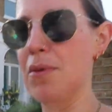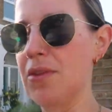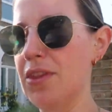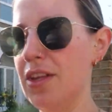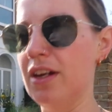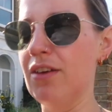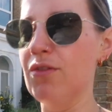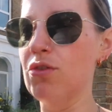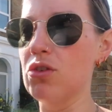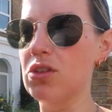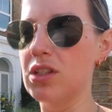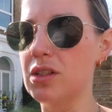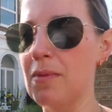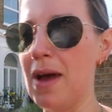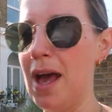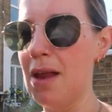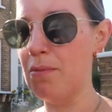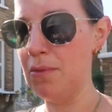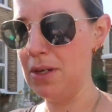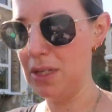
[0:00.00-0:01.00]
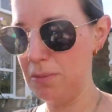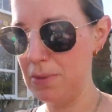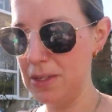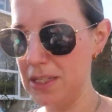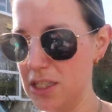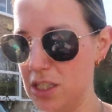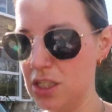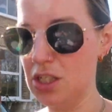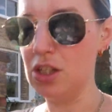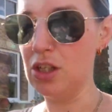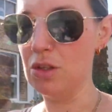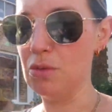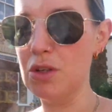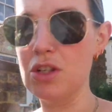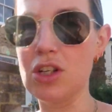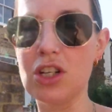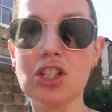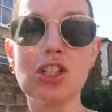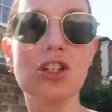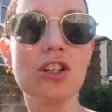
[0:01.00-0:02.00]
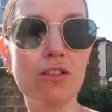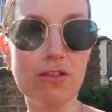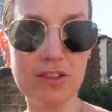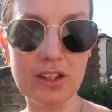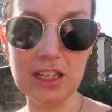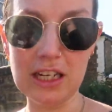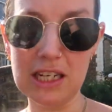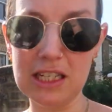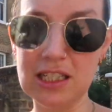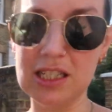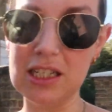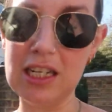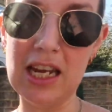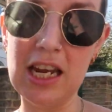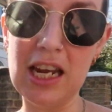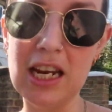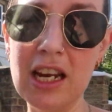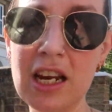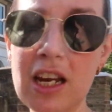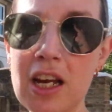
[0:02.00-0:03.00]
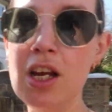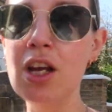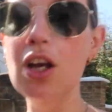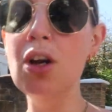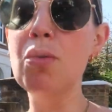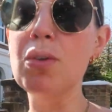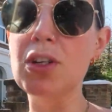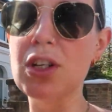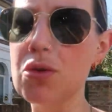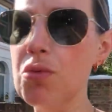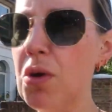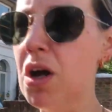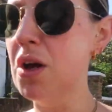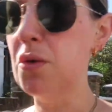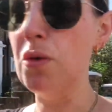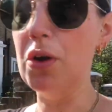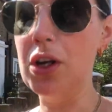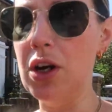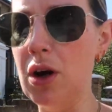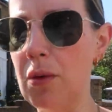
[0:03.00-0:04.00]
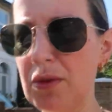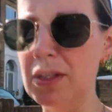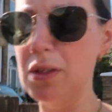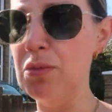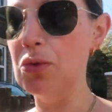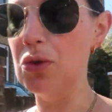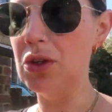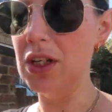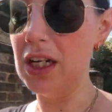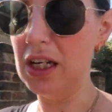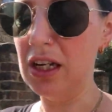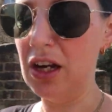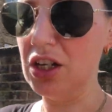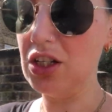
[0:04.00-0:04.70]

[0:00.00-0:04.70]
but then I've got some admin-y bits to do, which I should have done yesterday, which is why I woke up this morning.